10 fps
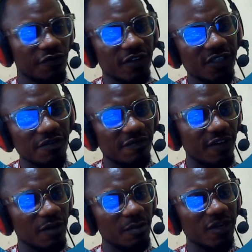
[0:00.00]
friends and
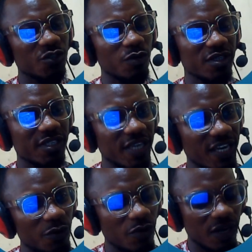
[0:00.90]
families, once
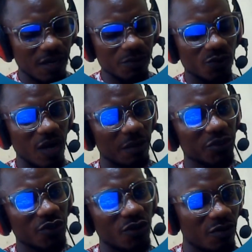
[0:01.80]
again, welcome to
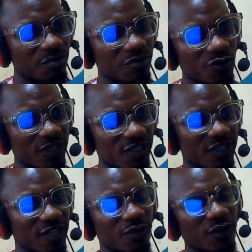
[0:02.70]
Armstrong Computers
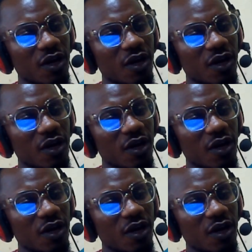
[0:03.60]
channel.